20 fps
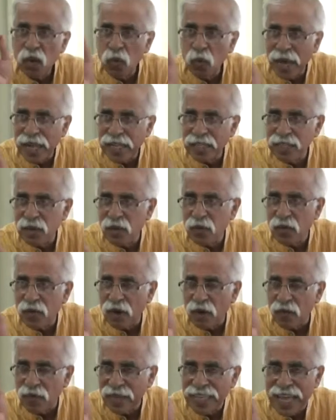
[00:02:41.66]

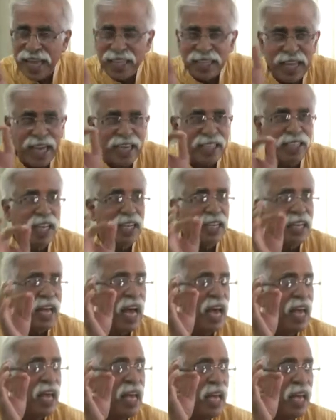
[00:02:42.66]
Wells, Vedanta,
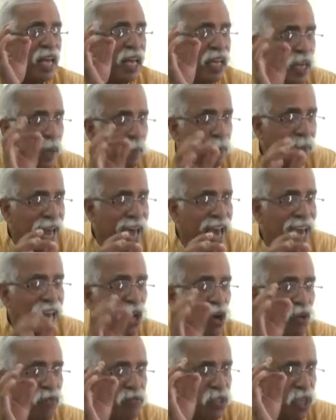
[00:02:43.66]
etc.,
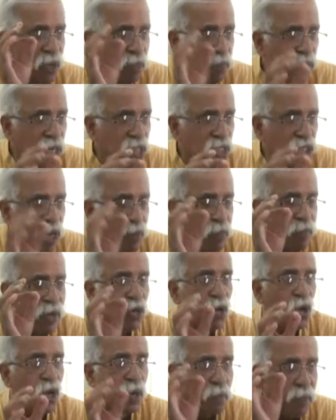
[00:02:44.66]
reply of Chief Minister
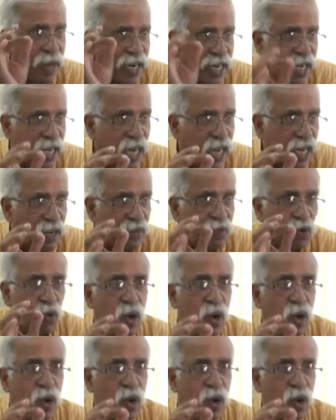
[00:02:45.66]
Manohar Parrikar, if you